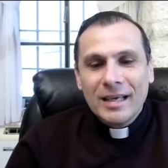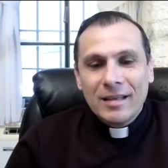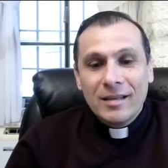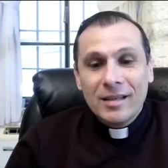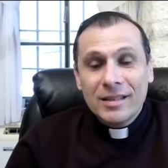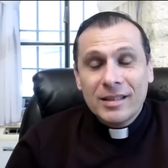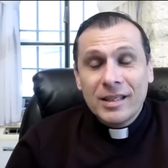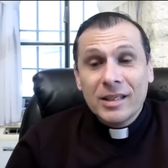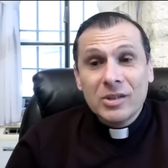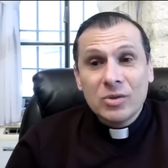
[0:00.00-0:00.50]

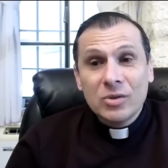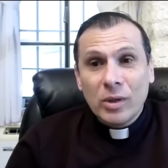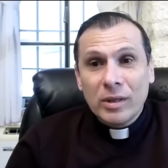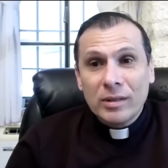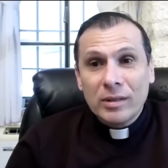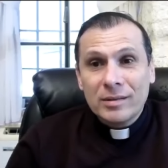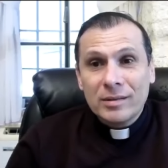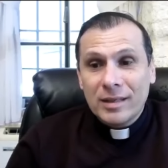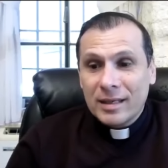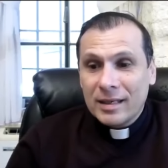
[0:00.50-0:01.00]
this is
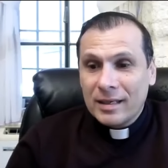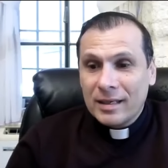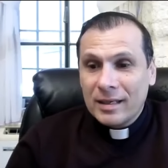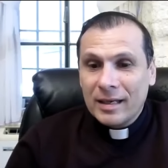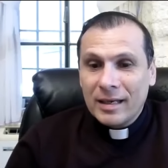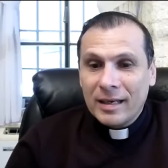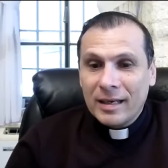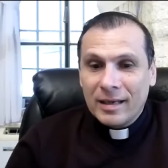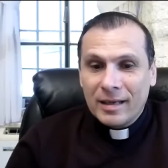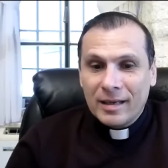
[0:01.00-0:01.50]
what uh,
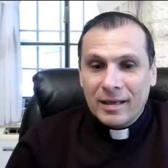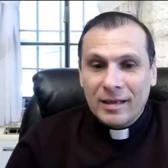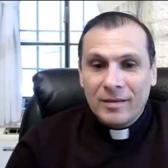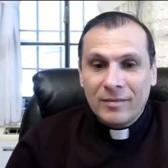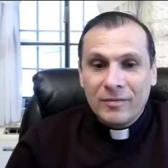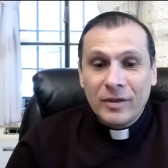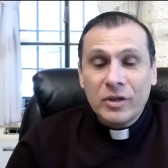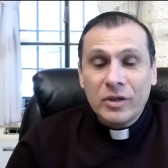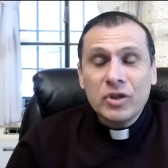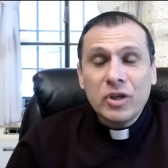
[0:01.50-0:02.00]

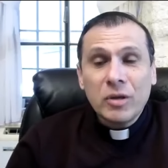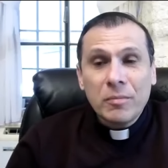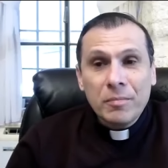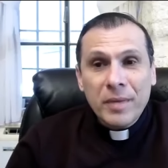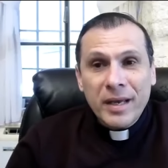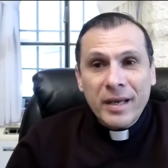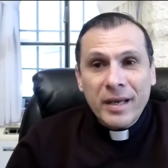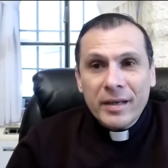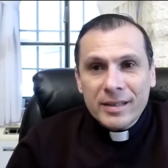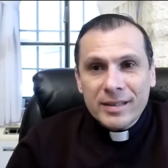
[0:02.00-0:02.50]
uh, Virgin
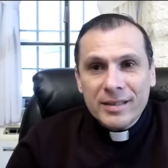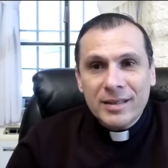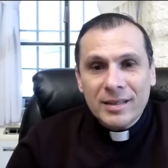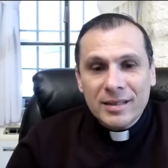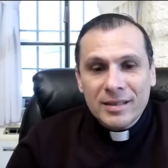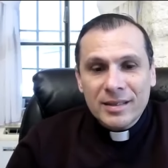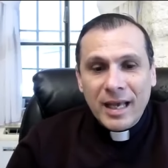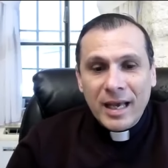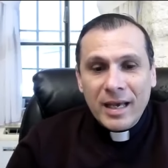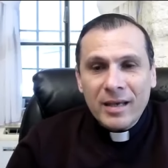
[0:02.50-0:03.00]
Mary
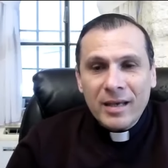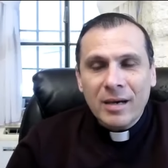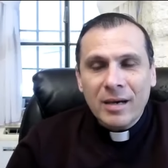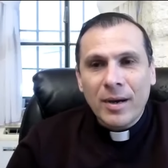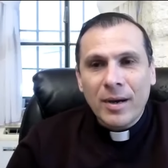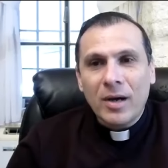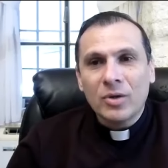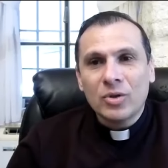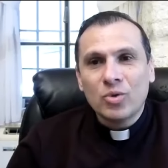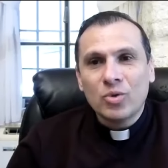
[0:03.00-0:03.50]
sang
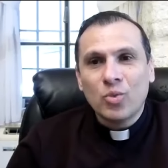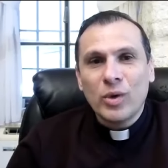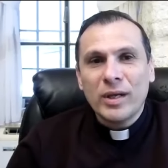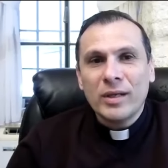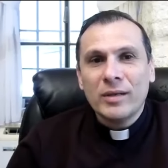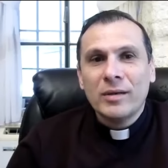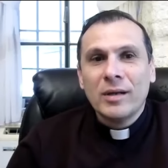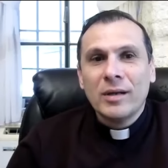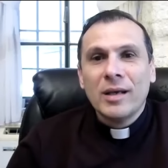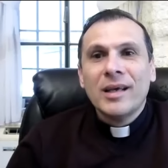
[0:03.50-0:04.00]
about
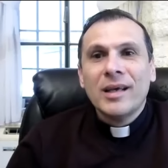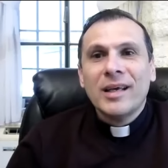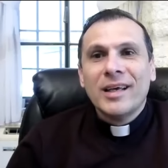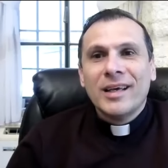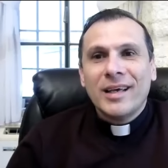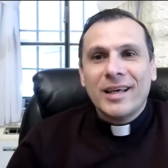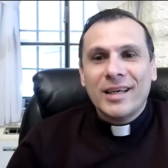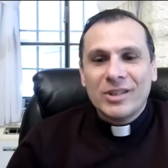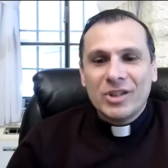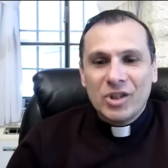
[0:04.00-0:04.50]
when
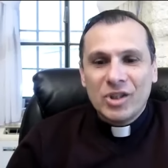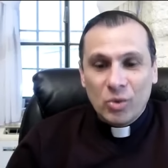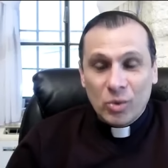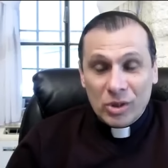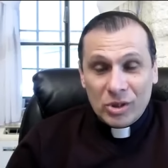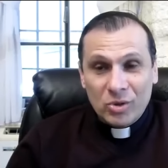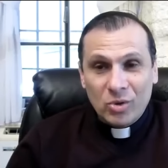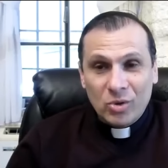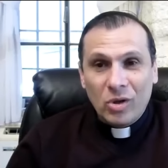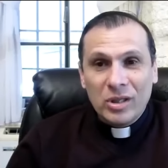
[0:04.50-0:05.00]
uh, she
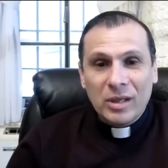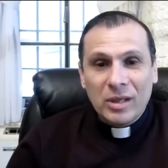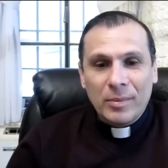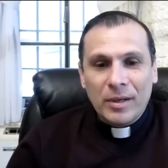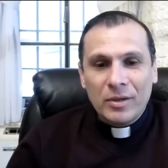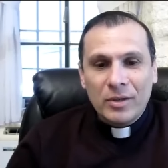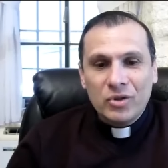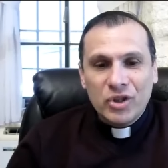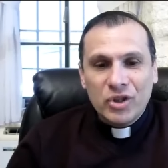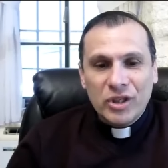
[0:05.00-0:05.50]
was told
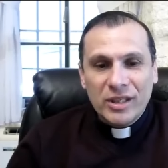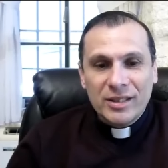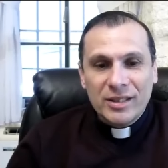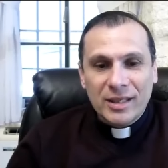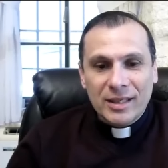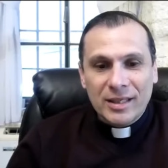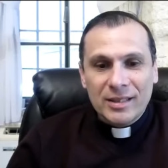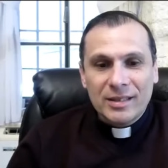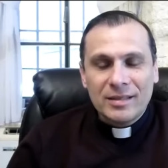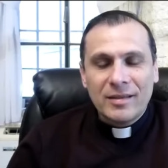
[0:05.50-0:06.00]
about
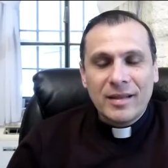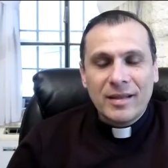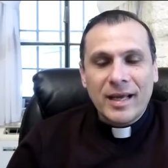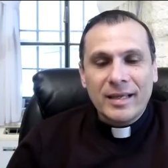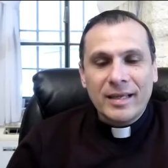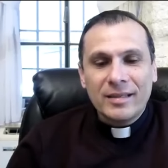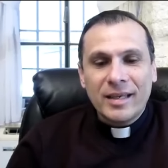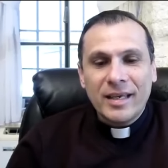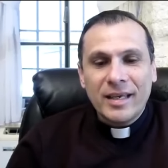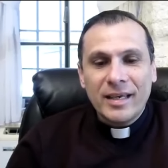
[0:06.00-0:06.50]
Jesus,
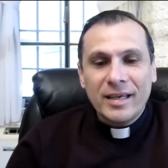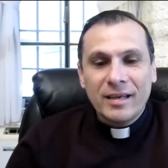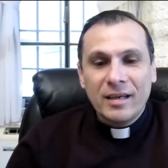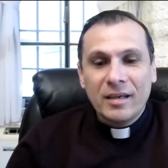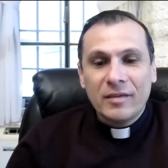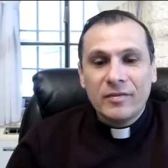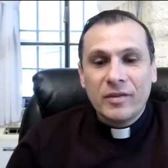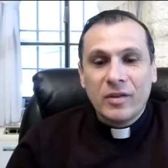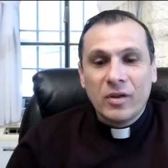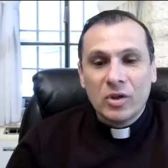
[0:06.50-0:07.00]
that he
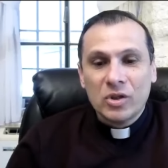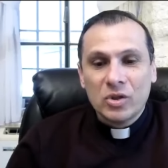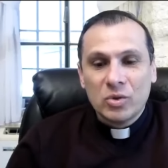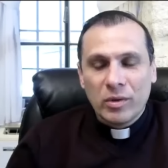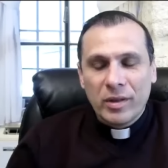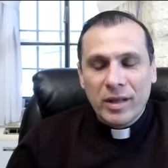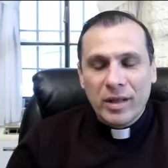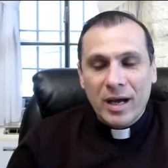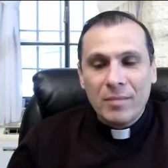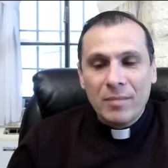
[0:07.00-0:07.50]
lifts those
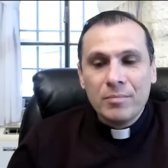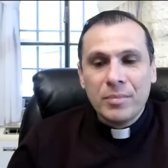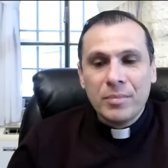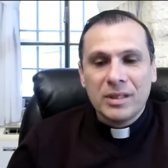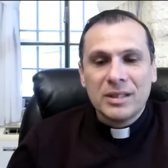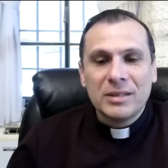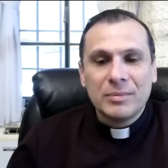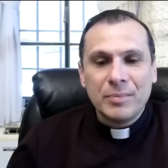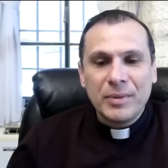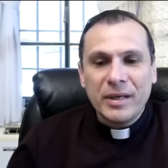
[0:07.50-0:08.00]
with a
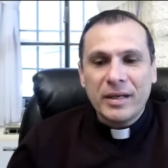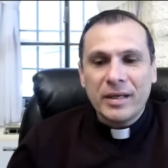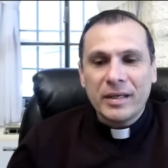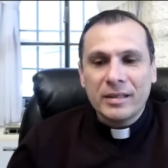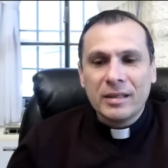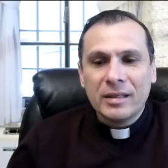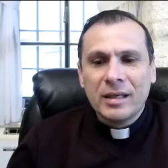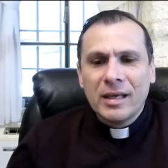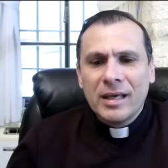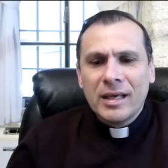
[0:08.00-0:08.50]
humble
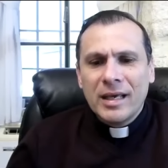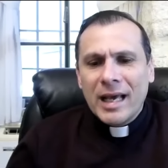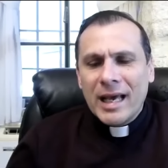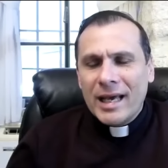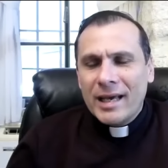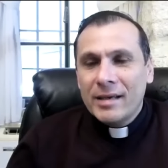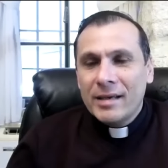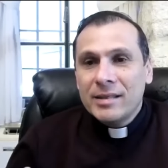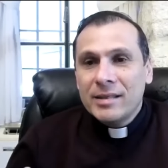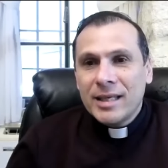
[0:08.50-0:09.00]
spirit.
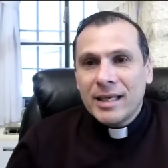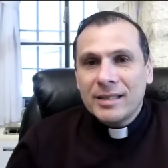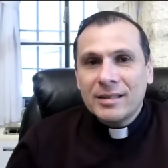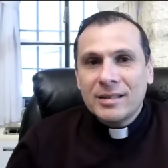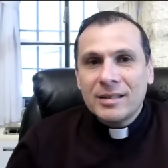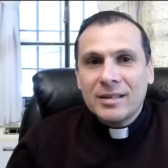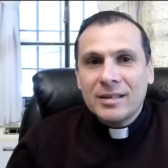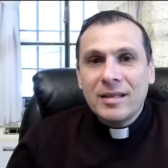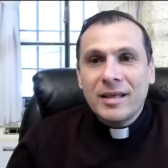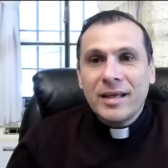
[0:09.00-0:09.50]
He
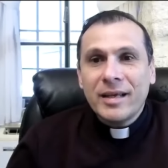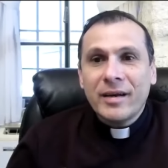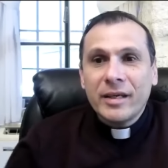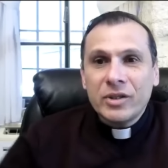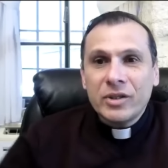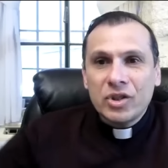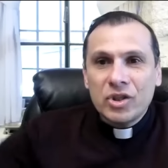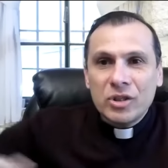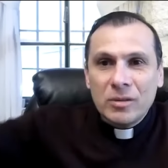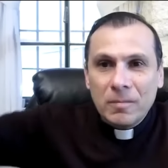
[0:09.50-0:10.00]
sends the
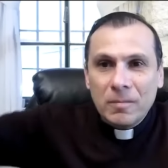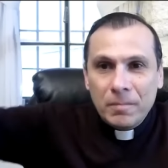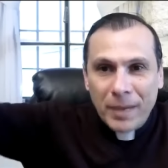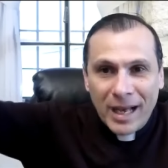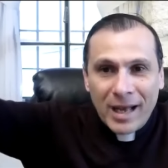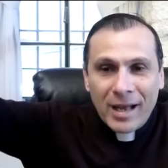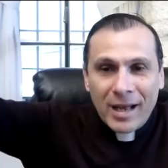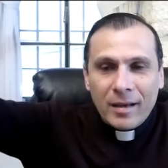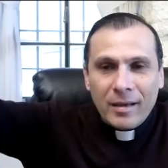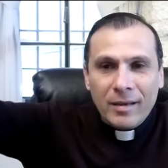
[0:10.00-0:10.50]
rich
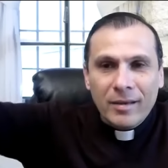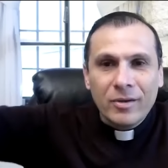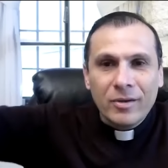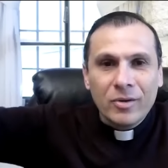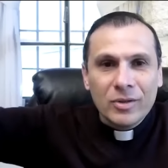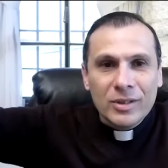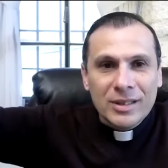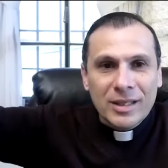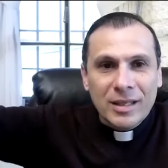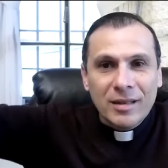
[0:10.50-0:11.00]
back, you
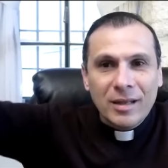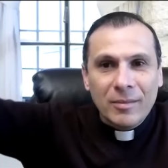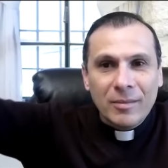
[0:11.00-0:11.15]
know, he sent